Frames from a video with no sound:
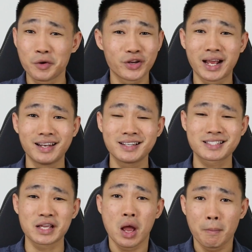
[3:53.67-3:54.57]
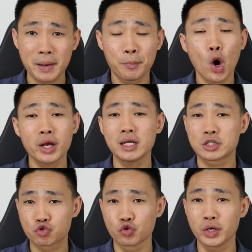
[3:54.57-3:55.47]
But regardless, my point
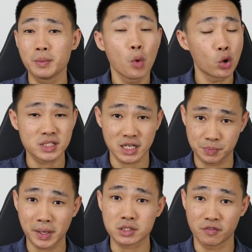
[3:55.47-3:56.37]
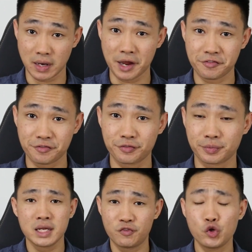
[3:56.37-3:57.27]
is true in most aspects of life.
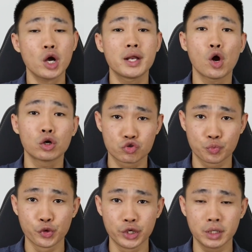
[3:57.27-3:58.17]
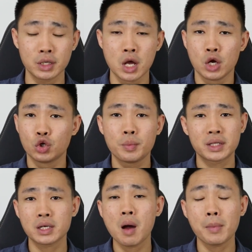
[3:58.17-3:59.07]
If you are an entrepreneur, no
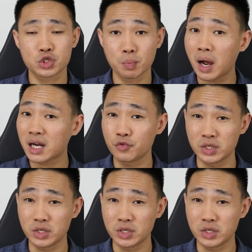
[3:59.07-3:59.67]
matter how much market